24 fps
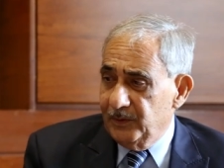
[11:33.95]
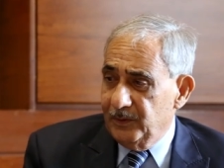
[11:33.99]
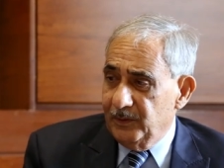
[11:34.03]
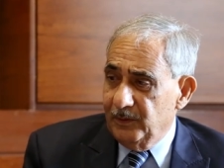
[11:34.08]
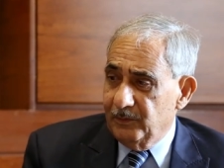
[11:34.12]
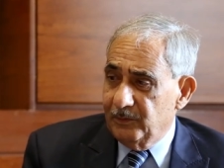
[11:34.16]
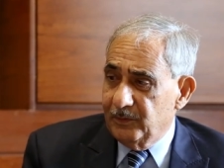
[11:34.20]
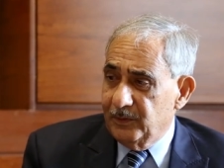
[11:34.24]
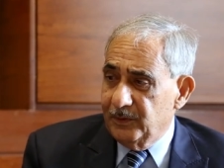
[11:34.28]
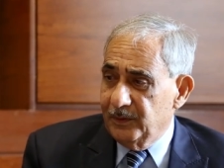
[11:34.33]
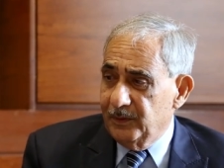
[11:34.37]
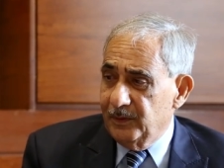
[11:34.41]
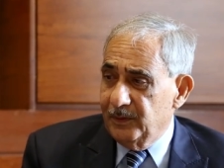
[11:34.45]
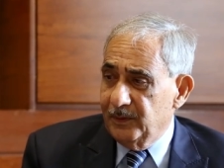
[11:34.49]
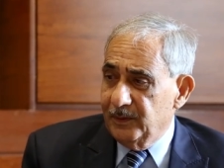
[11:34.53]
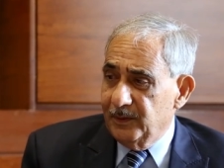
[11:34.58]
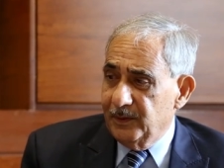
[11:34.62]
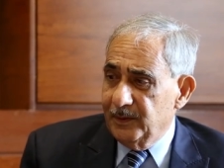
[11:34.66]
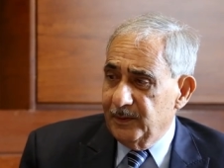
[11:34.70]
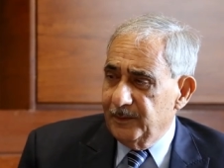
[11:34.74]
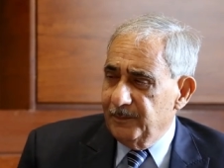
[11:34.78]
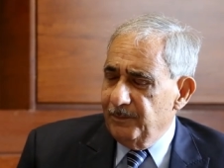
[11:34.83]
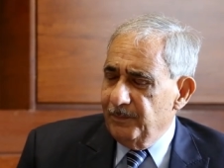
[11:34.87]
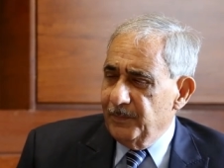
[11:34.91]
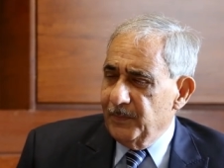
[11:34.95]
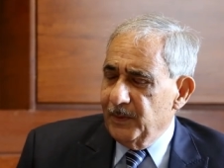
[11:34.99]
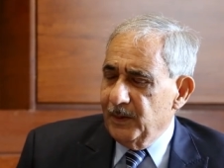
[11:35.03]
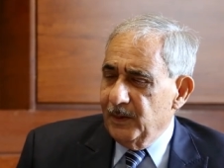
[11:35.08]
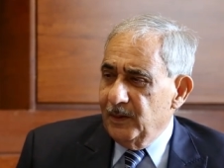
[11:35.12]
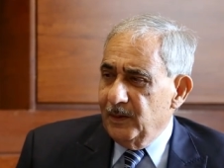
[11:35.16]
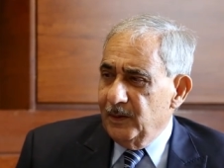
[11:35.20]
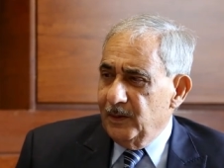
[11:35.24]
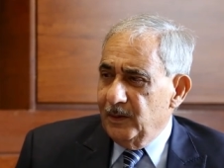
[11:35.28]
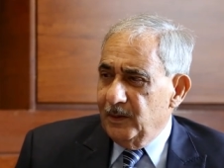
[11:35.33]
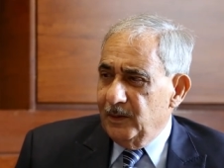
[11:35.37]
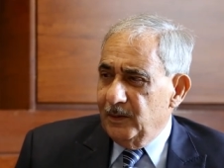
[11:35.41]
Dr.
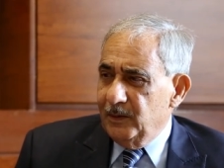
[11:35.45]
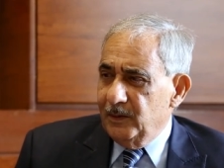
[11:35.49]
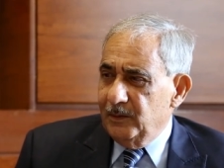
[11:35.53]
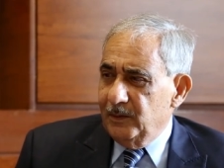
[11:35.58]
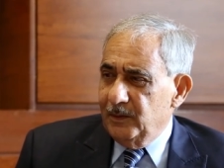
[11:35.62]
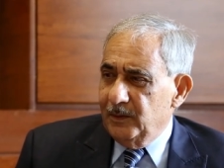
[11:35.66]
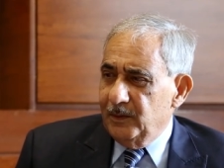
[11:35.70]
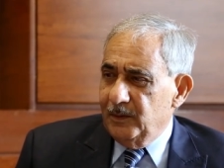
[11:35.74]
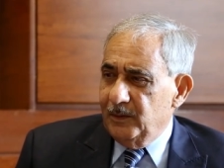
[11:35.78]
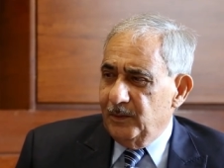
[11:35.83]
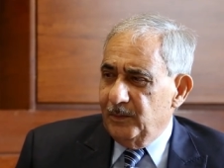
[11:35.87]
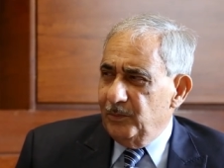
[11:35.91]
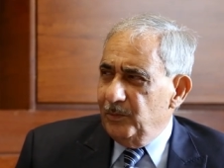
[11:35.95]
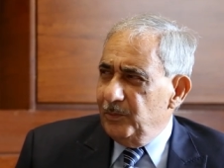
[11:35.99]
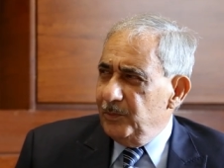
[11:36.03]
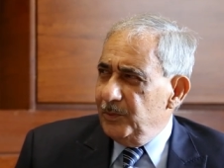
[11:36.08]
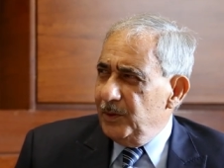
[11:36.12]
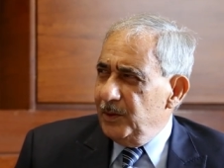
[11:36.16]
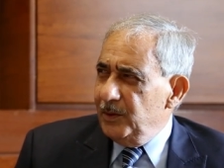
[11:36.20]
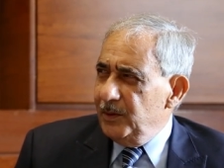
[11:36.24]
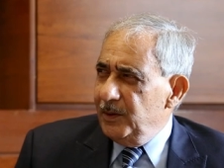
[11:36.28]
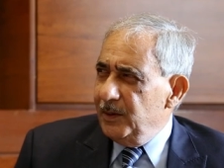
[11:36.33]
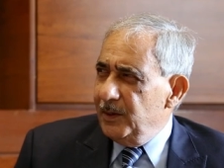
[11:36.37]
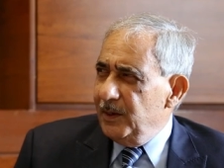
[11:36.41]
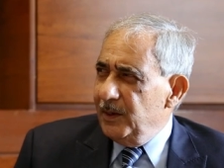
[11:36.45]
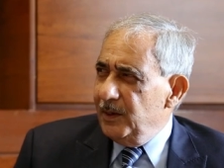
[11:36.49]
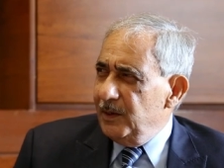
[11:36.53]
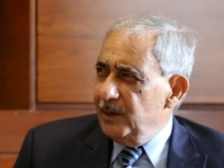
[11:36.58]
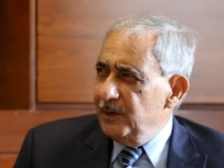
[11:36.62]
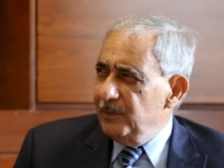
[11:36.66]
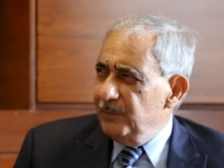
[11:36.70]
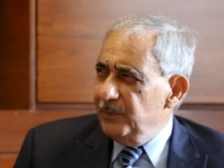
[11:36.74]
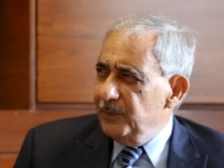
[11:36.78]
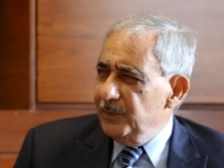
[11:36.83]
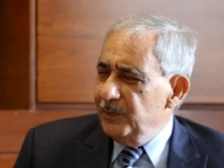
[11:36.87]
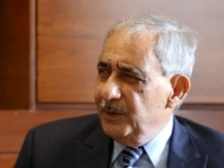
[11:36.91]
Uh, the
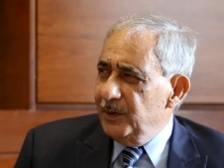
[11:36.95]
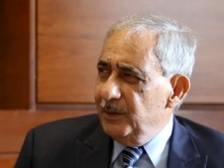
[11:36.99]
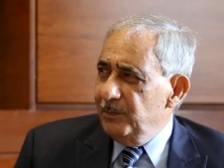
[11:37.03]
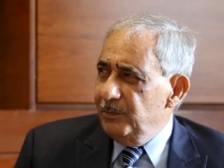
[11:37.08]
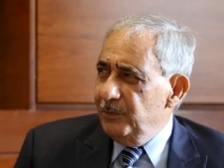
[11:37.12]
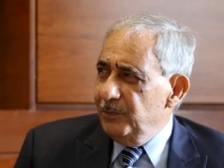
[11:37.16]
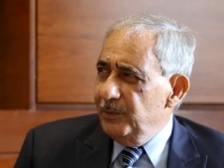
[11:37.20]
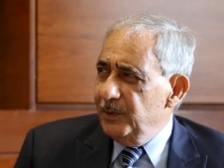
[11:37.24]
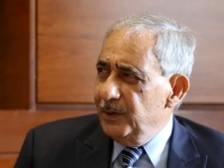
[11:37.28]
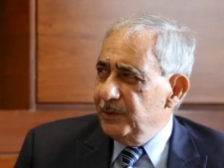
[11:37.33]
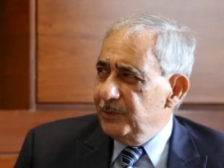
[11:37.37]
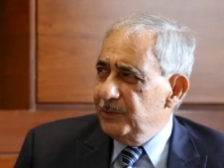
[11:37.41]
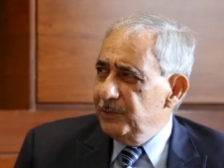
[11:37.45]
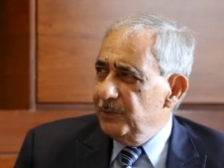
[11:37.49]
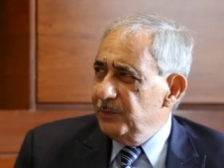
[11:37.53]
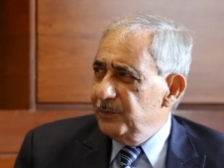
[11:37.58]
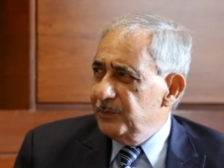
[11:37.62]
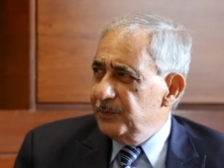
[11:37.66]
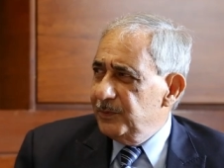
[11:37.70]
grant for the WHO